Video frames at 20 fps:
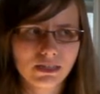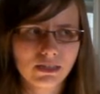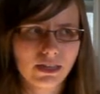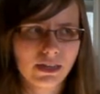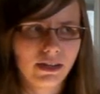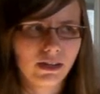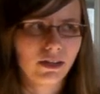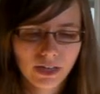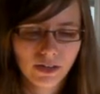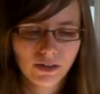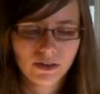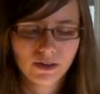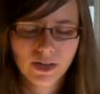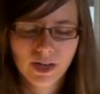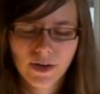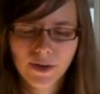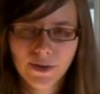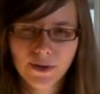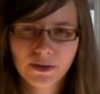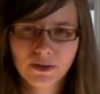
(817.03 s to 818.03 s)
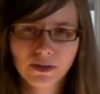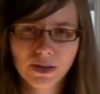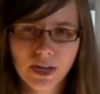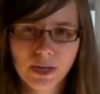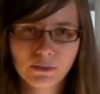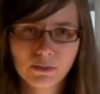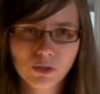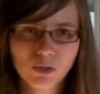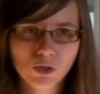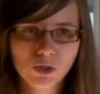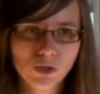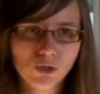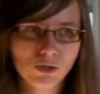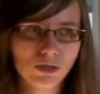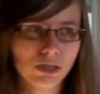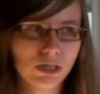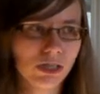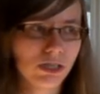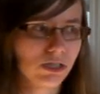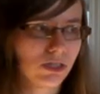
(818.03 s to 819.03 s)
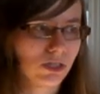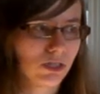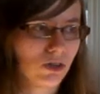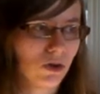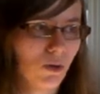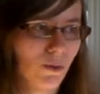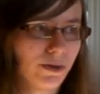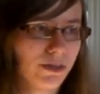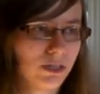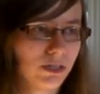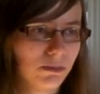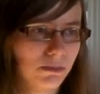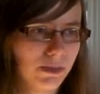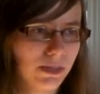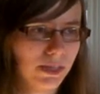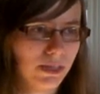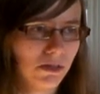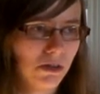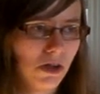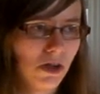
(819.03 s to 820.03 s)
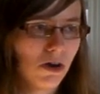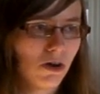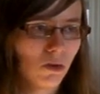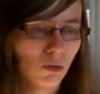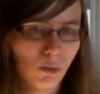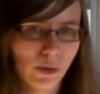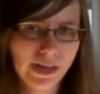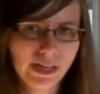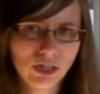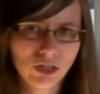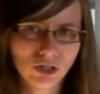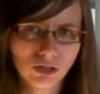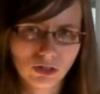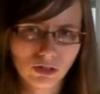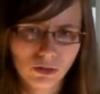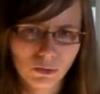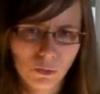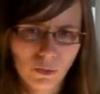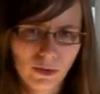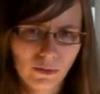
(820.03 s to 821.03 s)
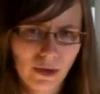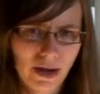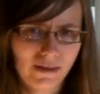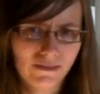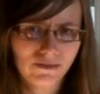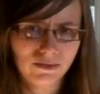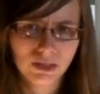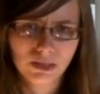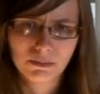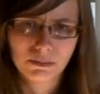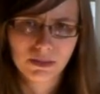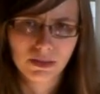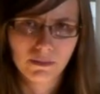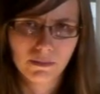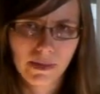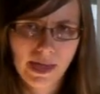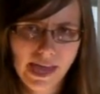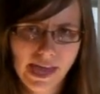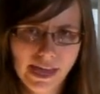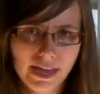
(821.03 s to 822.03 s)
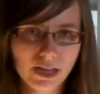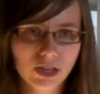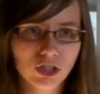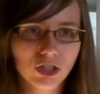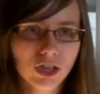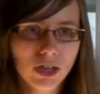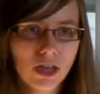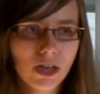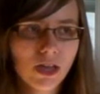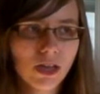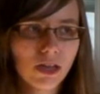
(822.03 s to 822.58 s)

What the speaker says: that your character named Susan isn't going to be Rachel when I flip the page.